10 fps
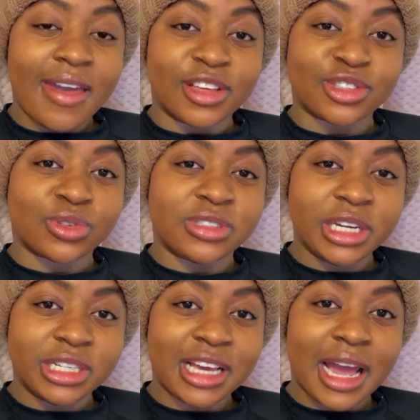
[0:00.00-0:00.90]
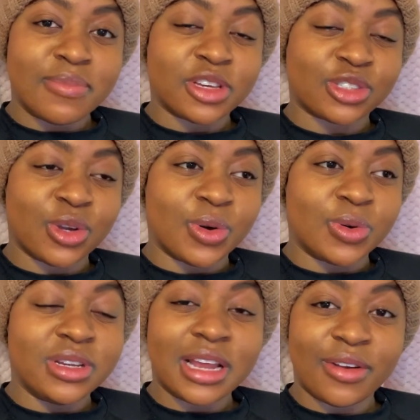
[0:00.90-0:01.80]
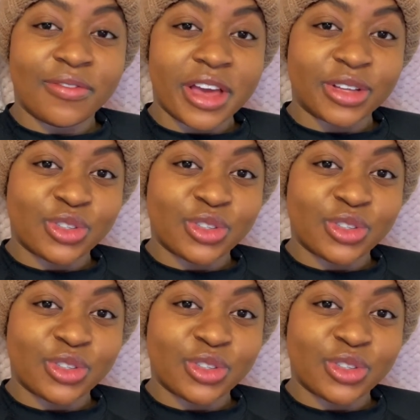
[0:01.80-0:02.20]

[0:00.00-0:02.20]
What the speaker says: There's no stereotype, there's no none of that.